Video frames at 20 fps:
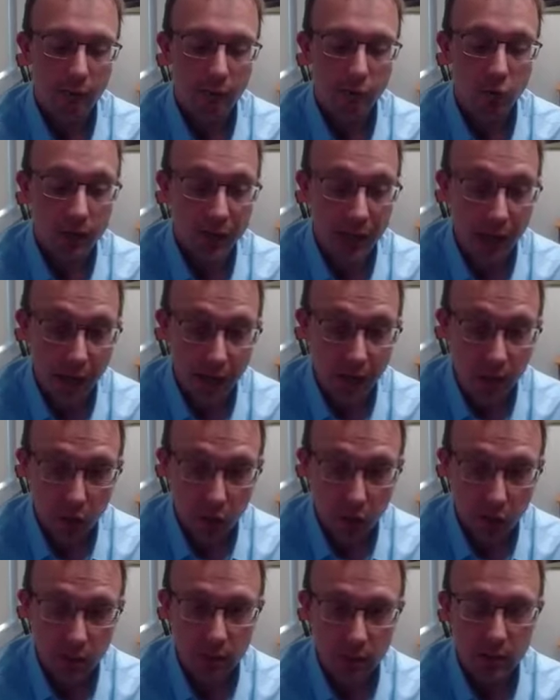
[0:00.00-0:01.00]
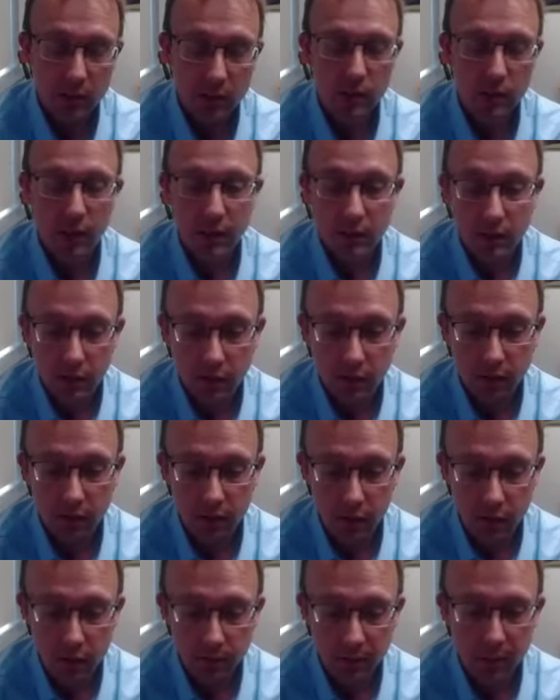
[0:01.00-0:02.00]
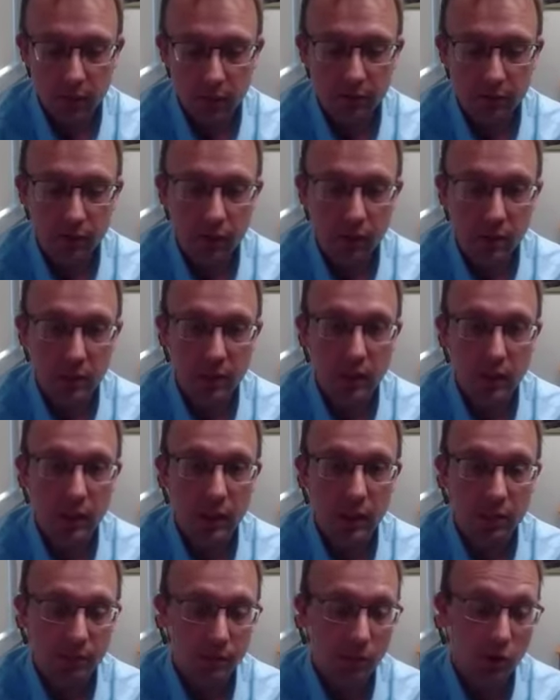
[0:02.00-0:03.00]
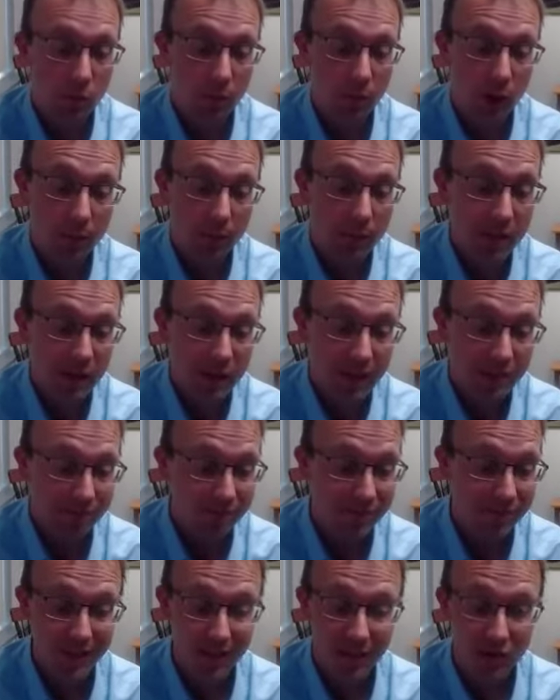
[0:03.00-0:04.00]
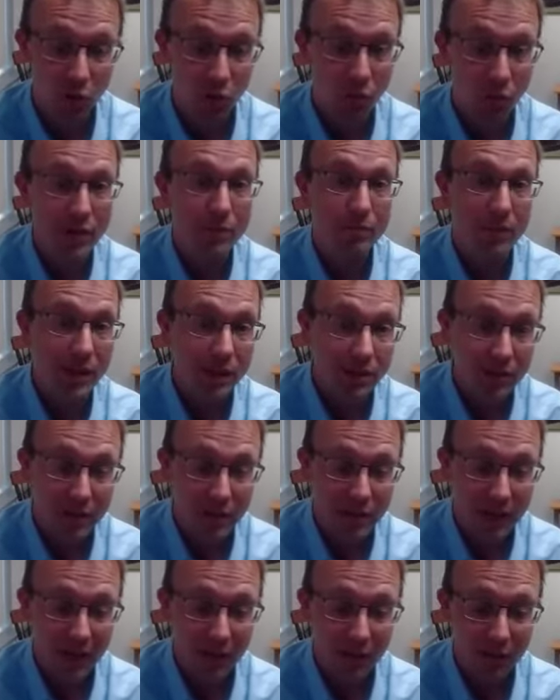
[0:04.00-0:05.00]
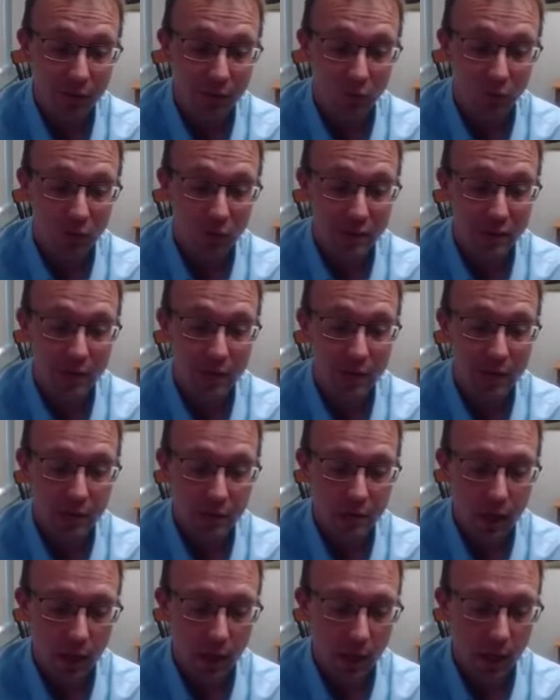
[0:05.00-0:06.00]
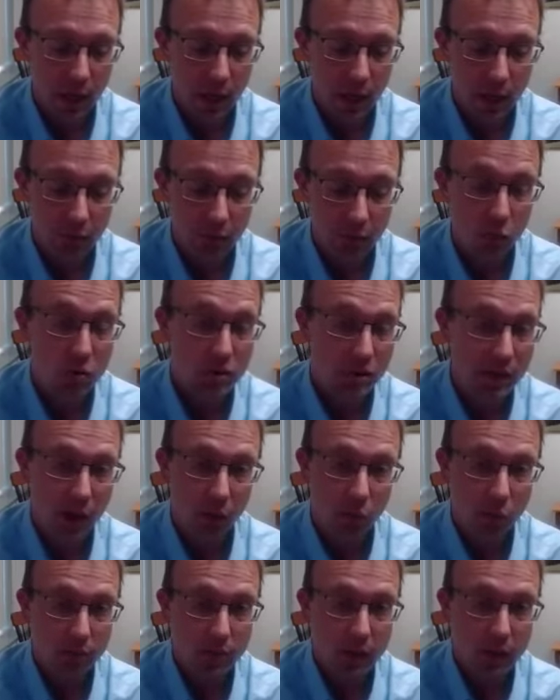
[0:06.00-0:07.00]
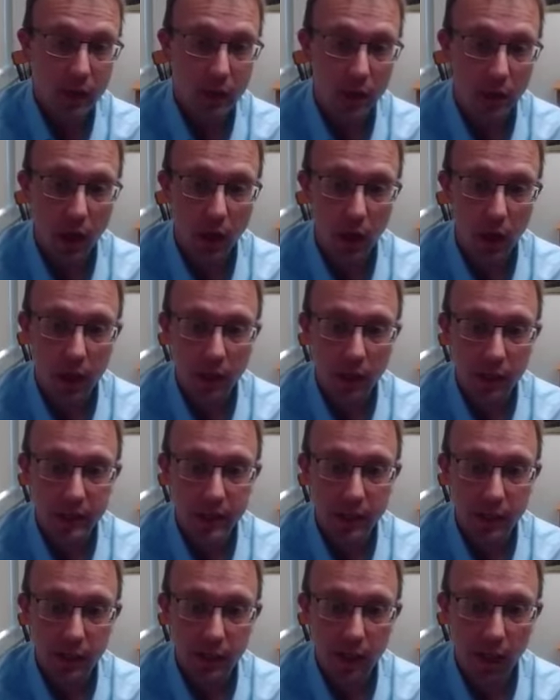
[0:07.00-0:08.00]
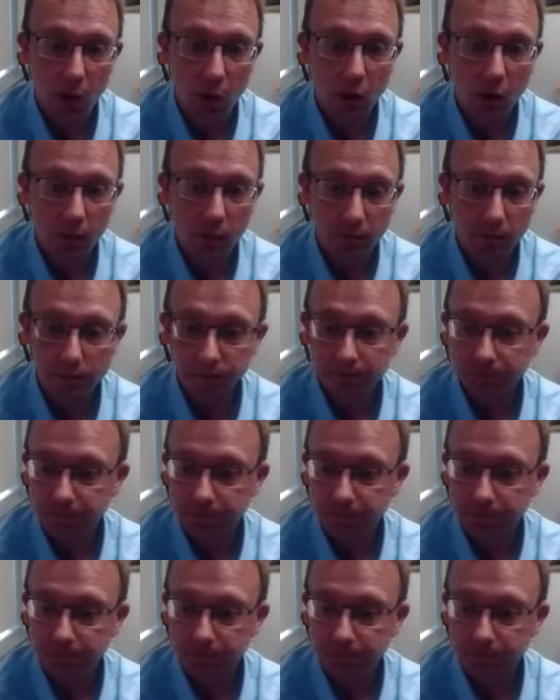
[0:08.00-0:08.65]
for diagnosis, sensitivity, specificity. There might be need to repeat the scan, for instance, and of course that would be an unintended outcome.